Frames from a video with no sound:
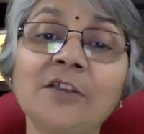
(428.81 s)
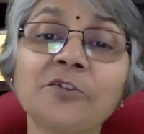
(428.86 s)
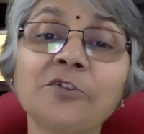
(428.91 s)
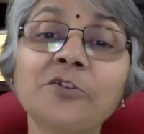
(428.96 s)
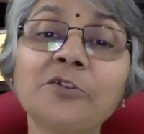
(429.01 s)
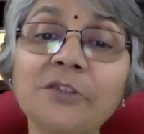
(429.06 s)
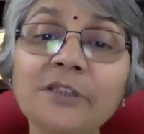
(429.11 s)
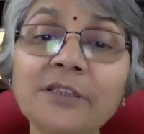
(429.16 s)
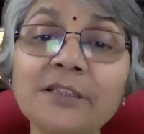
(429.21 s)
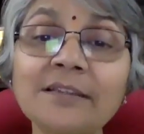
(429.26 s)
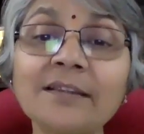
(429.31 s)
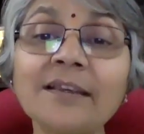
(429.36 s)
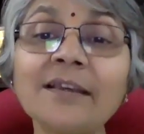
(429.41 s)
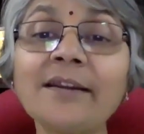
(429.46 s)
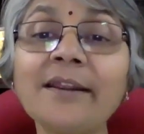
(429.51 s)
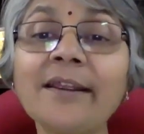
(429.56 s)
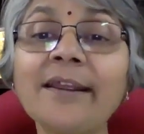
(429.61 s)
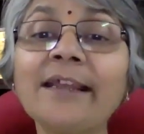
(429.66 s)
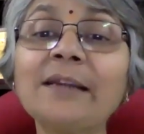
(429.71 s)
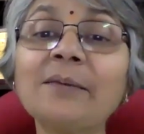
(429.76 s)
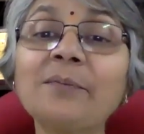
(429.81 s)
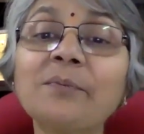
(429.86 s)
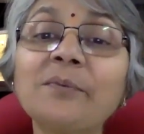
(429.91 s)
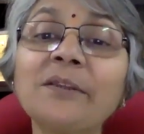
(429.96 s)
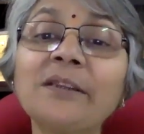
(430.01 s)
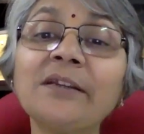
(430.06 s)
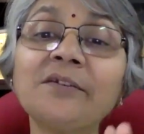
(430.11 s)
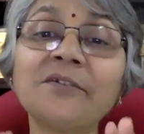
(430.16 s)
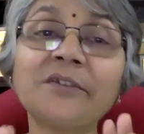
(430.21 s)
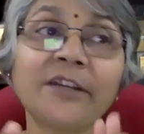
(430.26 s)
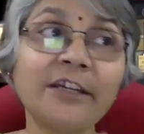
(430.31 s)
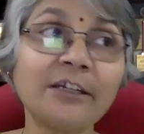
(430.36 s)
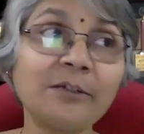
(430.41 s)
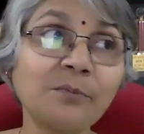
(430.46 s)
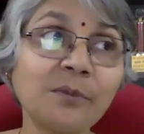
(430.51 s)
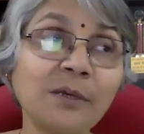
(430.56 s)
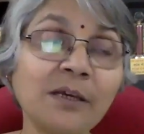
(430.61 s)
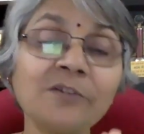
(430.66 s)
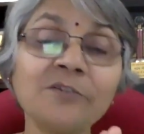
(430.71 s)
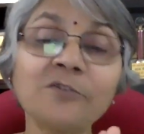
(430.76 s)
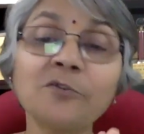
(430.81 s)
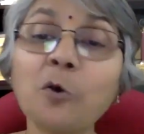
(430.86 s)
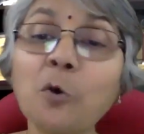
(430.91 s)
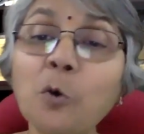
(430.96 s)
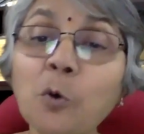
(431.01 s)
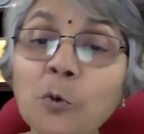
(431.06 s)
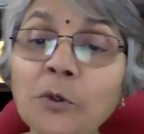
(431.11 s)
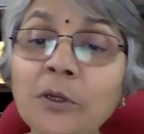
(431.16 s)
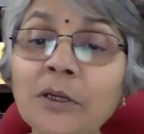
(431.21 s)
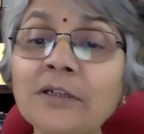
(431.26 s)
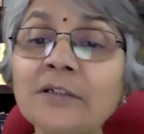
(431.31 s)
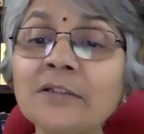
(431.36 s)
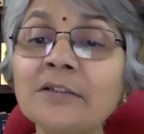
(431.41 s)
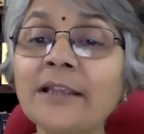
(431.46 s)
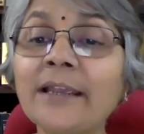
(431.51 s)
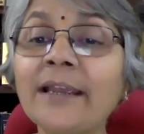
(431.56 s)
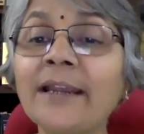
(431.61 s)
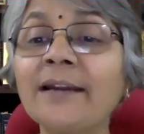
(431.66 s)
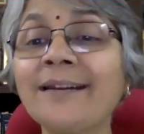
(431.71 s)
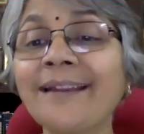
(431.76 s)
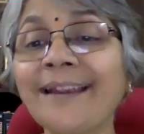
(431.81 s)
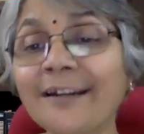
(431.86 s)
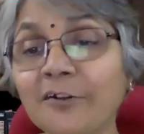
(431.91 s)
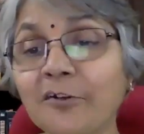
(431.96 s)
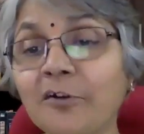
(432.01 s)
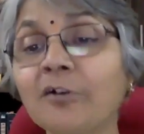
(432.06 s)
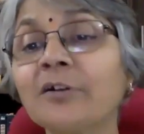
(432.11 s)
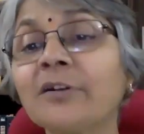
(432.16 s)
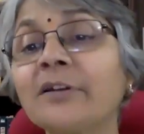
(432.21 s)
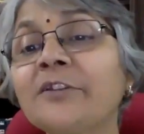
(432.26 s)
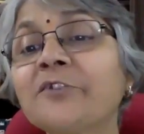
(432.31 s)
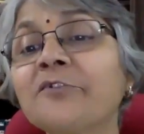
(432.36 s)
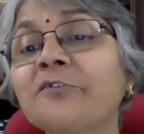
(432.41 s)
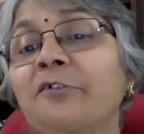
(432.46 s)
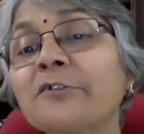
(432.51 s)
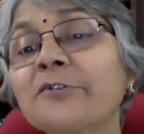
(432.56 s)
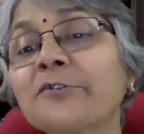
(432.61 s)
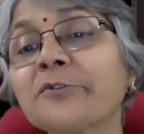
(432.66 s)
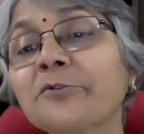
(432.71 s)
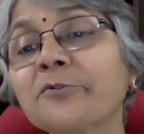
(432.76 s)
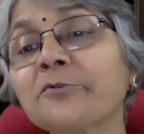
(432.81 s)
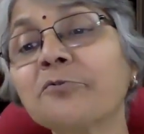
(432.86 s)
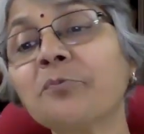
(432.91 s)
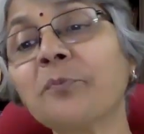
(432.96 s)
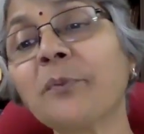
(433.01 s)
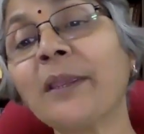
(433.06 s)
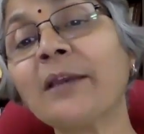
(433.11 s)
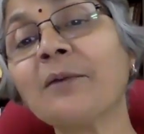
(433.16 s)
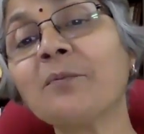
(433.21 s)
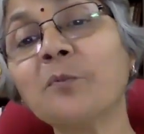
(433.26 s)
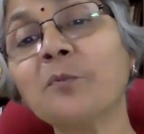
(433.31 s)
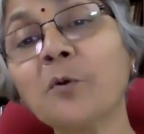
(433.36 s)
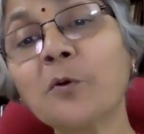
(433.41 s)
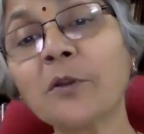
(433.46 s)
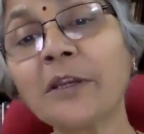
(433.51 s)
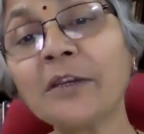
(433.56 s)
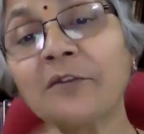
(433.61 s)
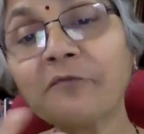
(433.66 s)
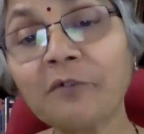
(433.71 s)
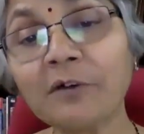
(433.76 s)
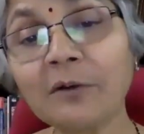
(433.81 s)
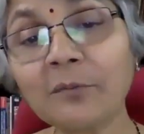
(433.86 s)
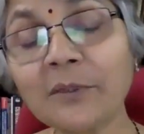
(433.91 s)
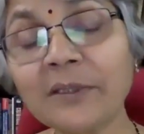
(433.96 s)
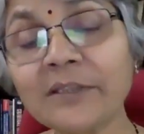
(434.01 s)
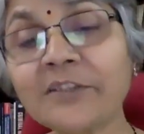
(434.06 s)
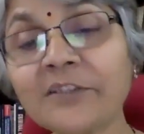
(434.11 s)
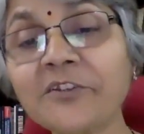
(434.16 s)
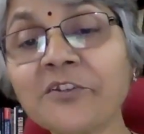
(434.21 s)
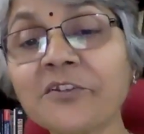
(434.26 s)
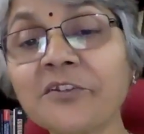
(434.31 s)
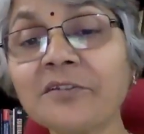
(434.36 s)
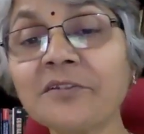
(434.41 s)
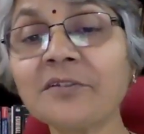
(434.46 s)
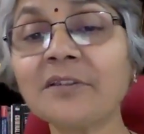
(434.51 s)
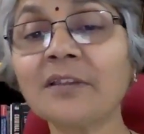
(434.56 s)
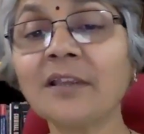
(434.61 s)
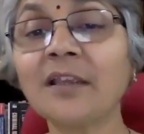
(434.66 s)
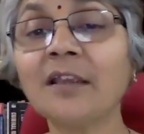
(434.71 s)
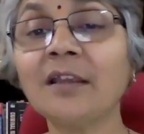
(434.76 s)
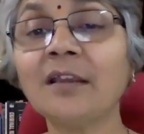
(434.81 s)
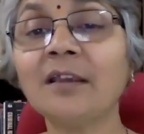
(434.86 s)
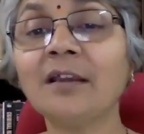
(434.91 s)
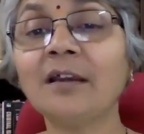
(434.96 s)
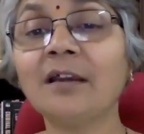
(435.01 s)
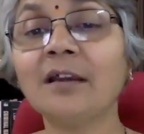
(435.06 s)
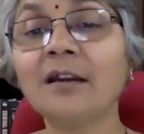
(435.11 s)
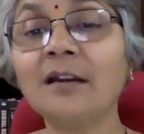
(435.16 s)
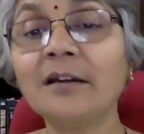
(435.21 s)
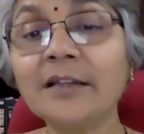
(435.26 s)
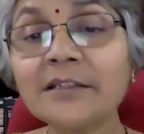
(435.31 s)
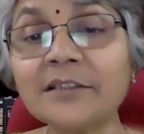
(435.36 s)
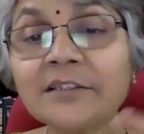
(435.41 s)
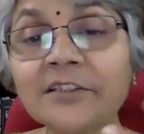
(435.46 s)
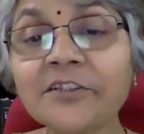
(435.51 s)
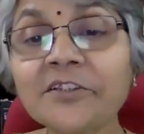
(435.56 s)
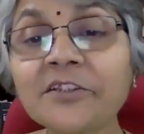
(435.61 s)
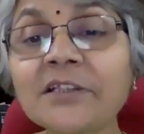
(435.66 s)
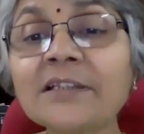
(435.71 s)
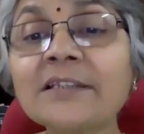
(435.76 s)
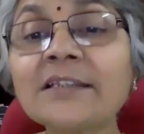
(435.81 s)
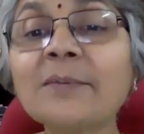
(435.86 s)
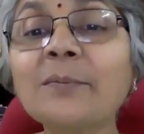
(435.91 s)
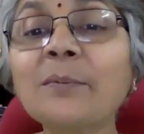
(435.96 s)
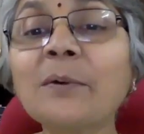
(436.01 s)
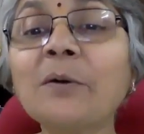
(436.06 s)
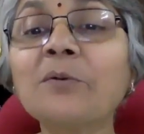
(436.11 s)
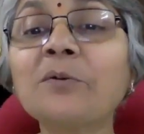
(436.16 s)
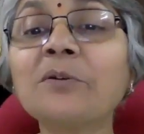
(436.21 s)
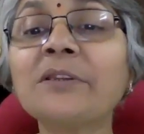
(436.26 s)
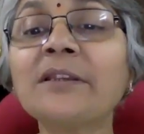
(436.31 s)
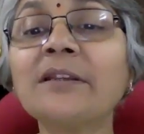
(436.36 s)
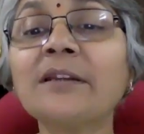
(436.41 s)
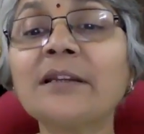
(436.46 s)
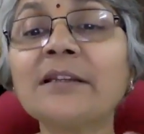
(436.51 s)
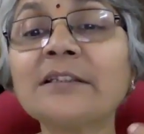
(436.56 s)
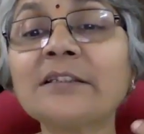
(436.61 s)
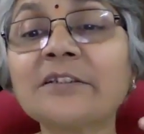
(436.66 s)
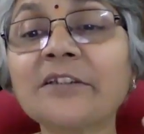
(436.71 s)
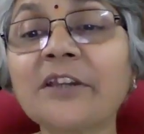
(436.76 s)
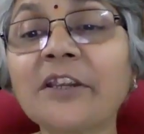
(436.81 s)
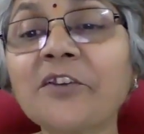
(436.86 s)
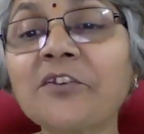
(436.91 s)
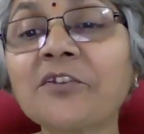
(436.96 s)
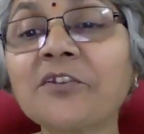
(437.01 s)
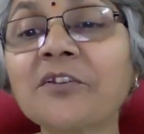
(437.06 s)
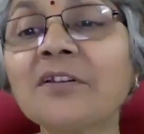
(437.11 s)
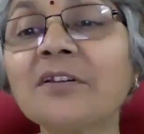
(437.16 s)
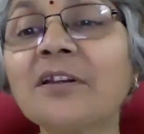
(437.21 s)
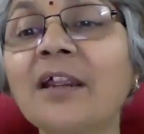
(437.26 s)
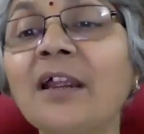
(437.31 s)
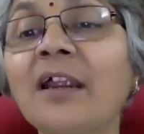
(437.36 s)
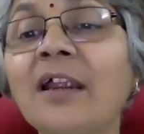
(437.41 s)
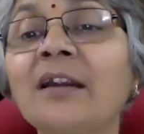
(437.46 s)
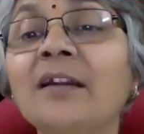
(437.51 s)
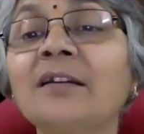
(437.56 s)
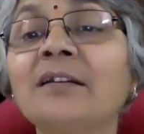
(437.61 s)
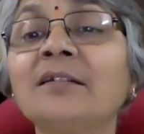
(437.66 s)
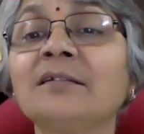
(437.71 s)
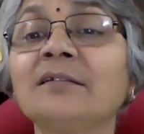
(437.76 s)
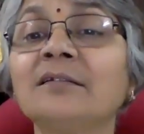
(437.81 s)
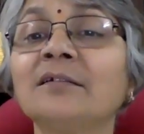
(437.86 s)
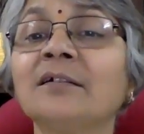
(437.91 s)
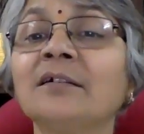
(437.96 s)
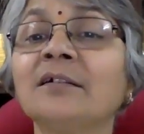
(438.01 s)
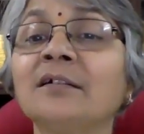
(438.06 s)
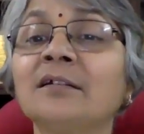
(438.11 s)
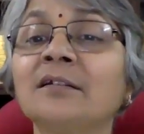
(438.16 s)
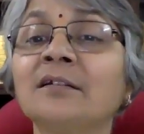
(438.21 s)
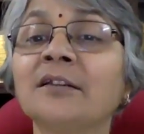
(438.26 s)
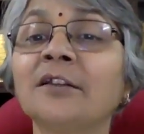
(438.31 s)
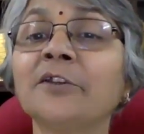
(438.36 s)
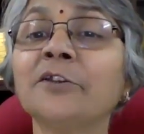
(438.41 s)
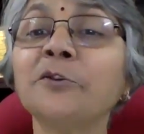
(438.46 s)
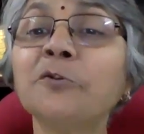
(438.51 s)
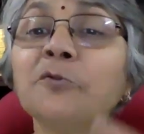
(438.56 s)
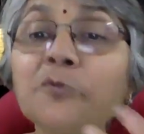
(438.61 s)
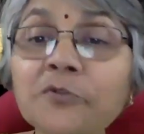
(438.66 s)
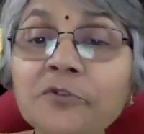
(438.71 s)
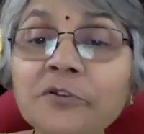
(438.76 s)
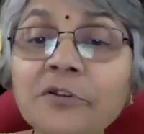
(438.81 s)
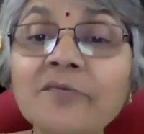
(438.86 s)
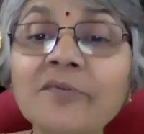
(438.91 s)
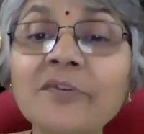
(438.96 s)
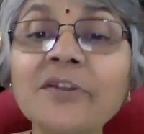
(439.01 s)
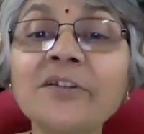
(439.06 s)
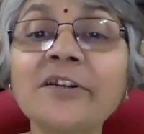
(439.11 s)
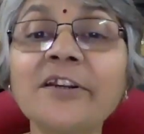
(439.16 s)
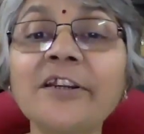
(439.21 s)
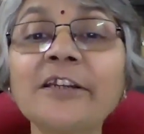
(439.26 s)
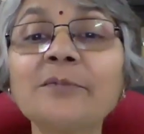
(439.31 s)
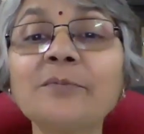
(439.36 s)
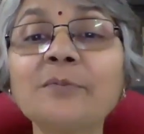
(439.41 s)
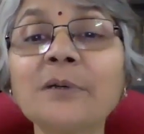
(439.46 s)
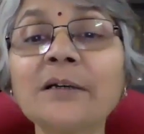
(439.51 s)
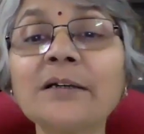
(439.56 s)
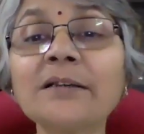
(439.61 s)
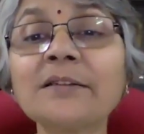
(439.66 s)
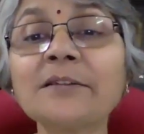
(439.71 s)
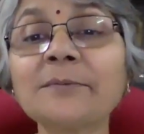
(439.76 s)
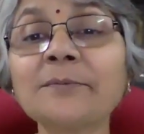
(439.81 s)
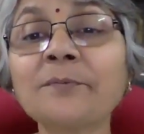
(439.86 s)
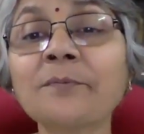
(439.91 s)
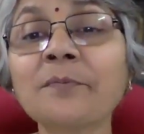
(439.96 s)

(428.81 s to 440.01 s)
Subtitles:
So this can help the trademarks owners and attorneys also to make more informed decisions about the registration and the use of the trademarks,